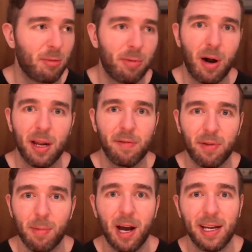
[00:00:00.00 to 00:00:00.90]
your body
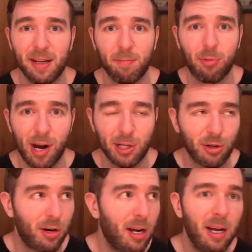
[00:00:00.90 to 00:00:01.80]
from heightened
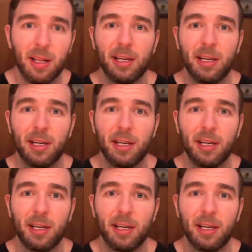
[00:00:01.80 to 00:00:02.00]
pressure.